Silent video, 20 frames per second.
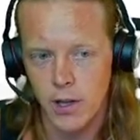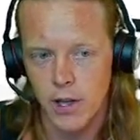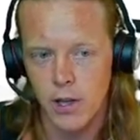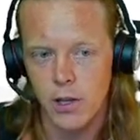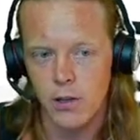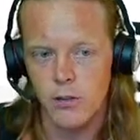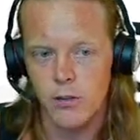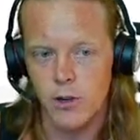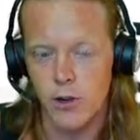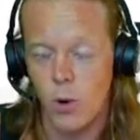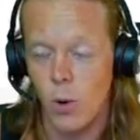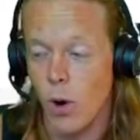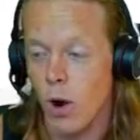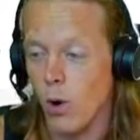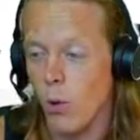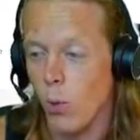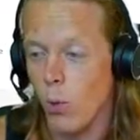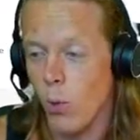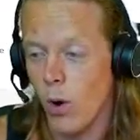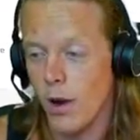So a
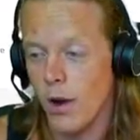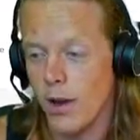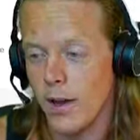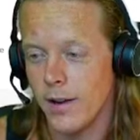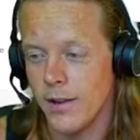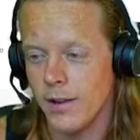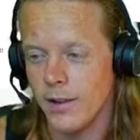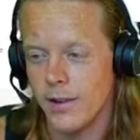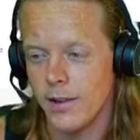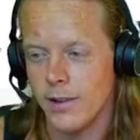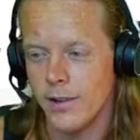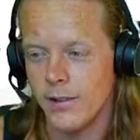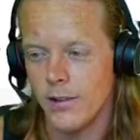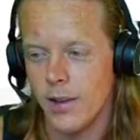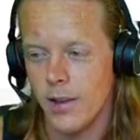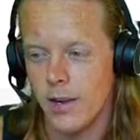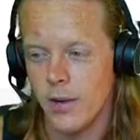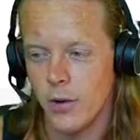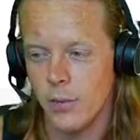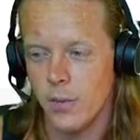1 is
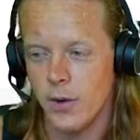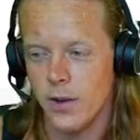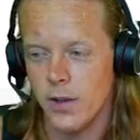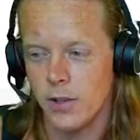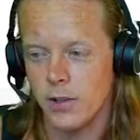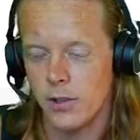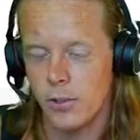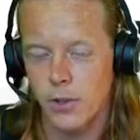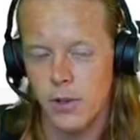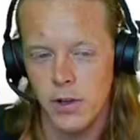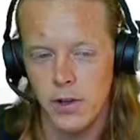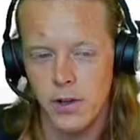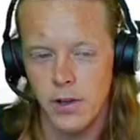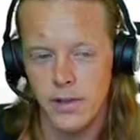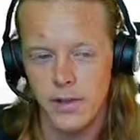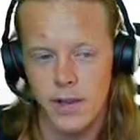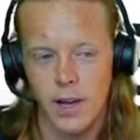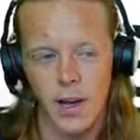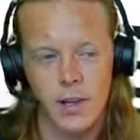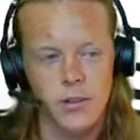like your predictability
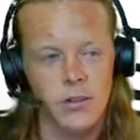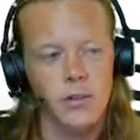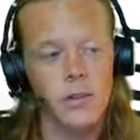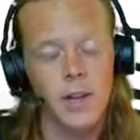sucks.